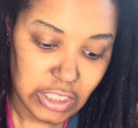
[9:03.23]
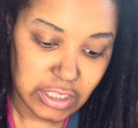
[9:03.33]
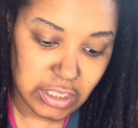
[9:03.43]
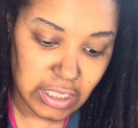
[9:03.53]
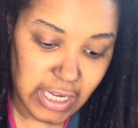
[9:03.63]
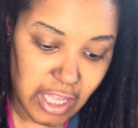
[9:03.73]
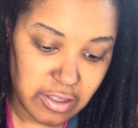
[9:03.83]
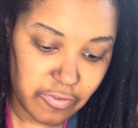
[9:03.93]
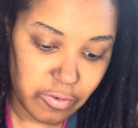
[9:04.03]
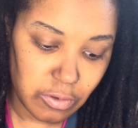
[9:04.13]
To deny the
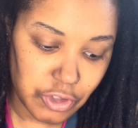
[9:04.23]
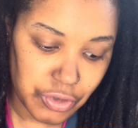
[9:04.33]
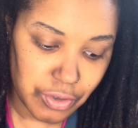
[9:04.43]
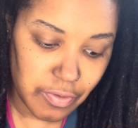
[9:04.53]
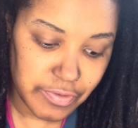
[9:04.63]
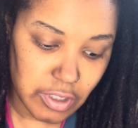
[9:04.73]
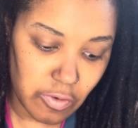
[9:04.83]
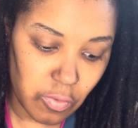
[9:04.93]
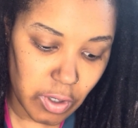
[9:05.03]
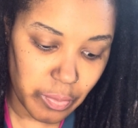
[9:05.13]
full truths of
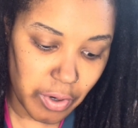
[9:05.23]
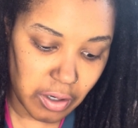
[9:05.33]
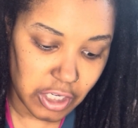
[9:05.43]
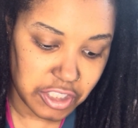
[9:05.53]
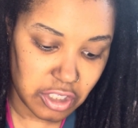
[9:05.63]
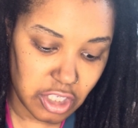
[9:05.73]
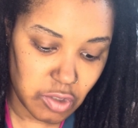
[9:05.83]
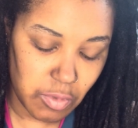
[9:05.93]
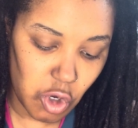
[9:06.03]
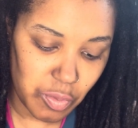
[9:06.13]
what brought us to this
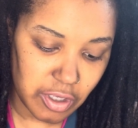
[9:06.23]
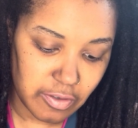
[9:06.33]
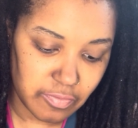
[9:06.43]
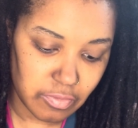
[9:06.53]
moment,